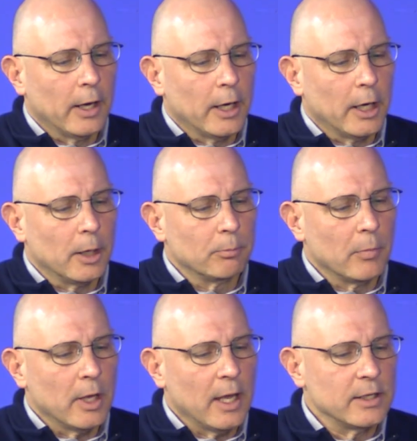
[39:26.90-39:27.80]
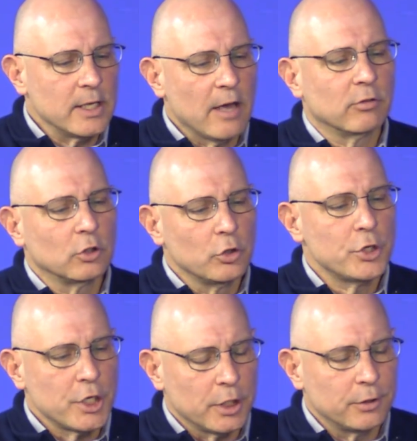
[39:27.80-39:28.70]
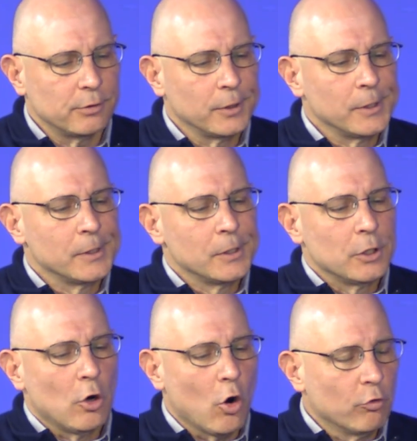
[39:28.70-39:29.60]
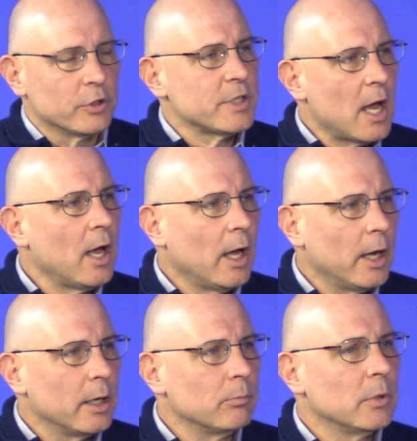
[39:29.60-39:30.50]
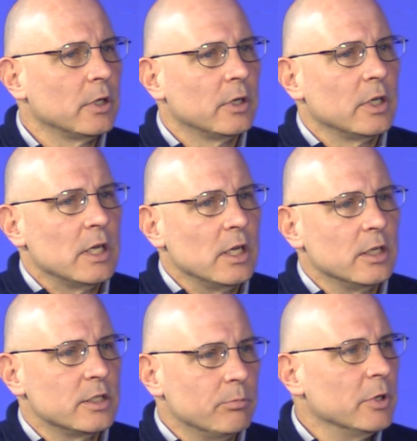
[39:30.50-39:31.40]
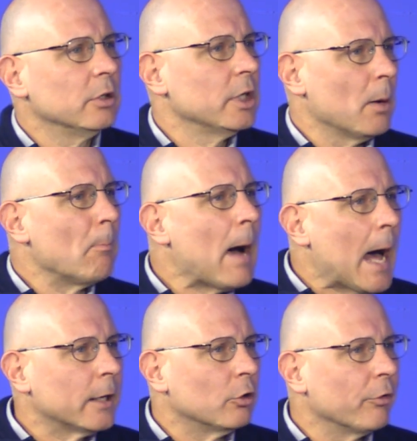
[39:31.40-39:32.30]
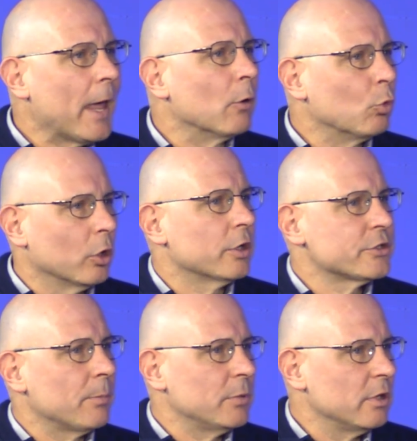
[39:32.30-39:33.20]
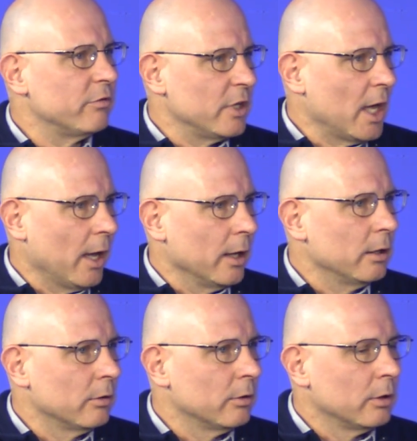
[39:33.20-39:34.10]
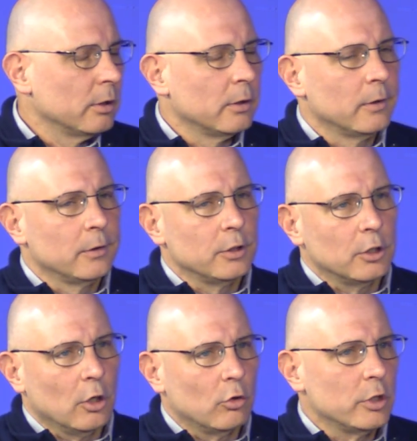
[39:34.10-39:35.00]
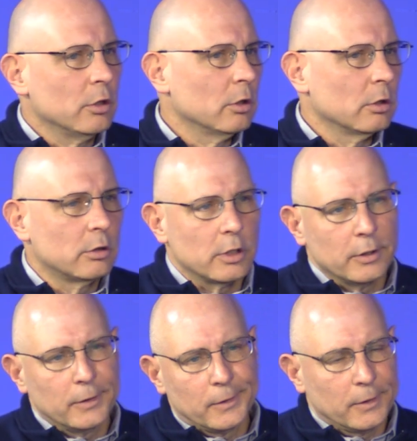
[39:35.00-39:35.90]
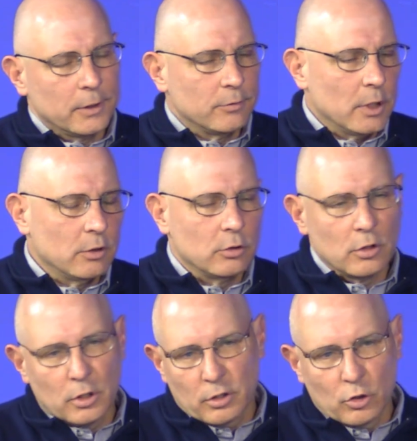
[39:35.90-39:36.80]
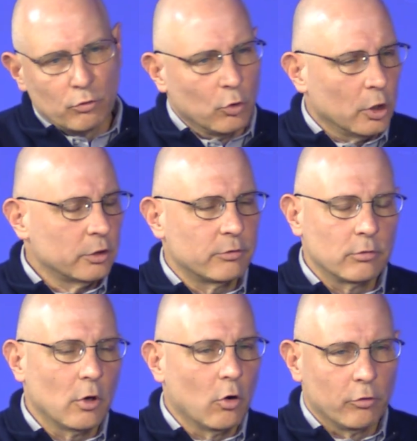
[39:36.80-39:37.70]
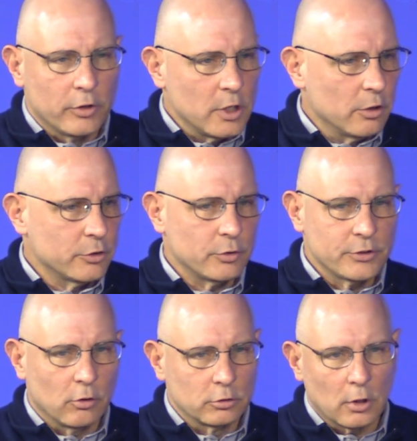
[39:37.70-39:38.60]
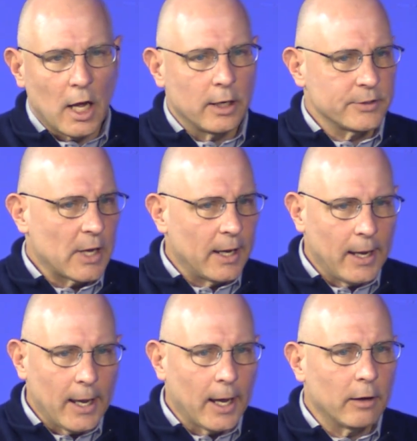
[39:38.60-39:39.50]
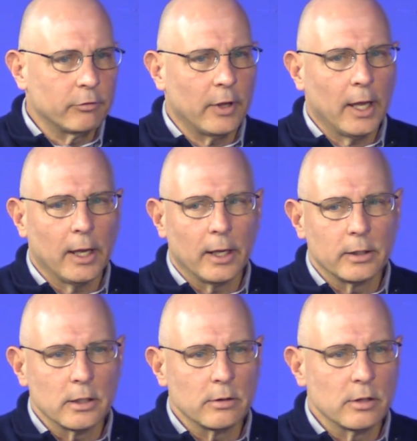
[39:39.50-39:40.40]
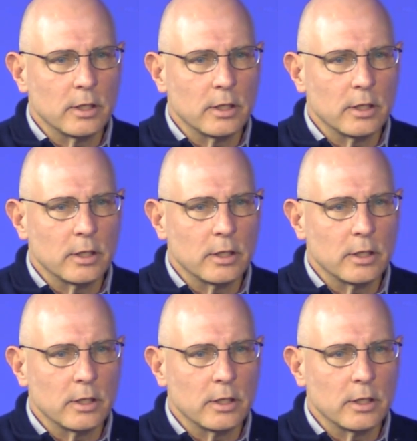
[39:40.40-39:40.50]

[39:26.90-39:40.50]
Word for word: um, and the evolution over time into building a model that works up the VA. You know, you heard, uh, and you've worked over the years with Soldier On as I have. And